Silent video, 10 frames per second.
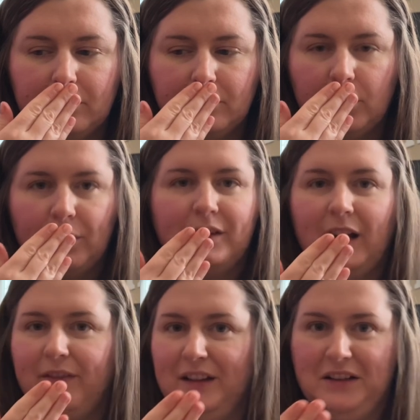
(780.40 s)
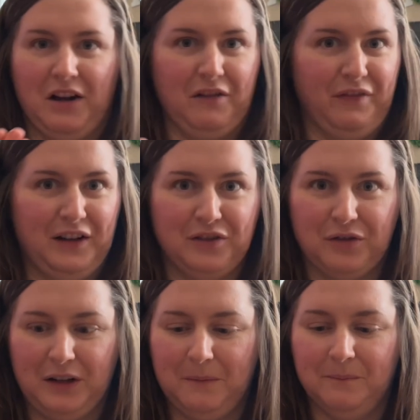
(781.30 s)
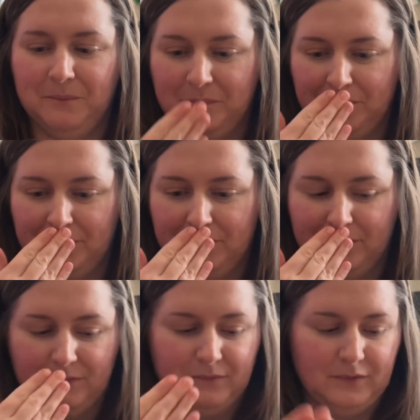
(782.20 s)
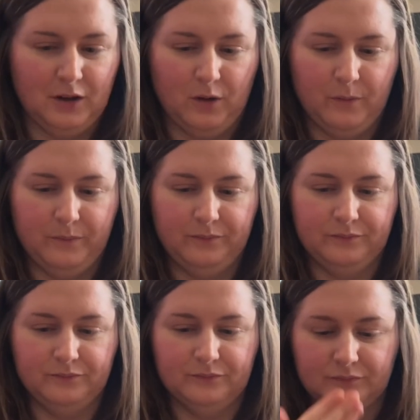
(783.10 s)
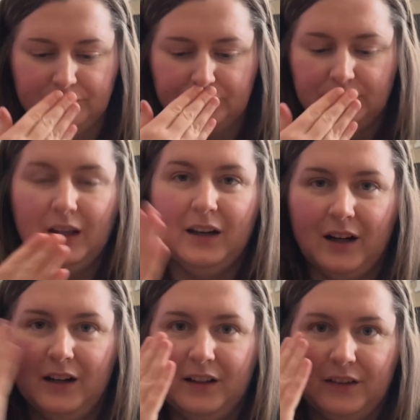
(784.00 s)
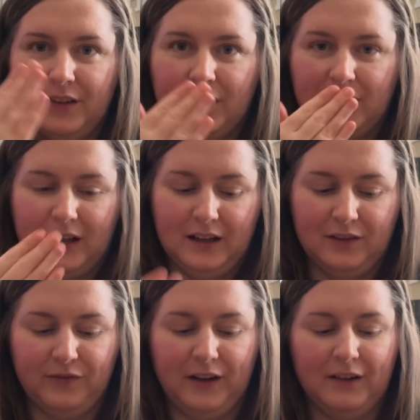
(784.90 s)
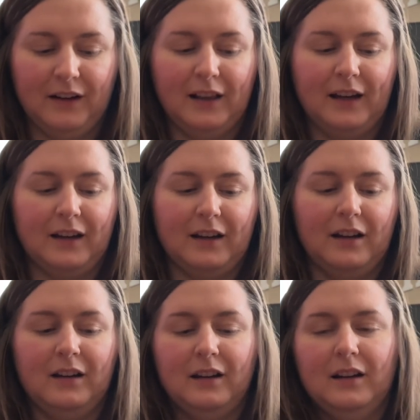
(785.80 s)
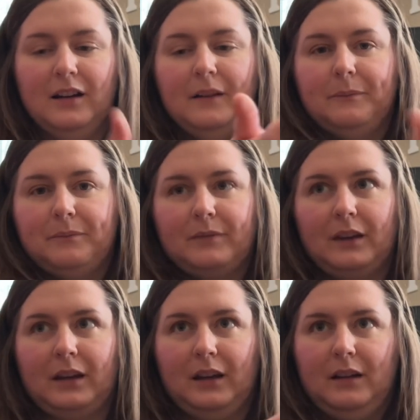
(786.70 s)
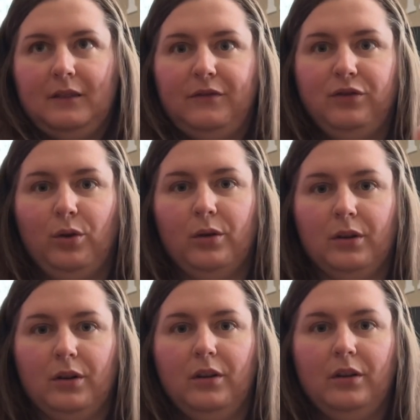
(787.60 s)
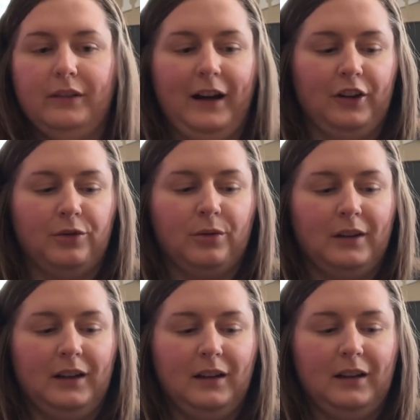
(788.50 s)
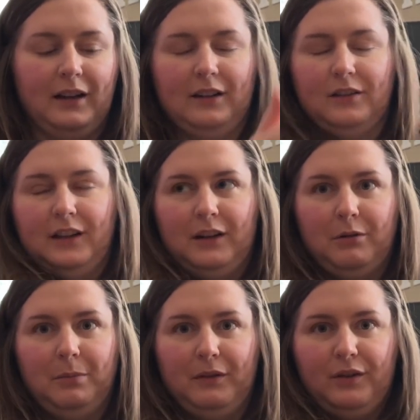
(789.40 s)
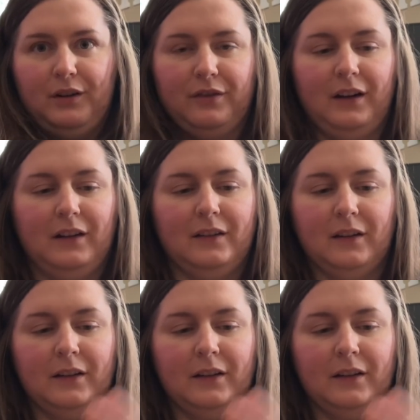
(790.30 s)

No, it's definitely not a face cream. No. Thank God I didn't start. It's very, like, floral, naturally. Like, I don't think it would be for your face.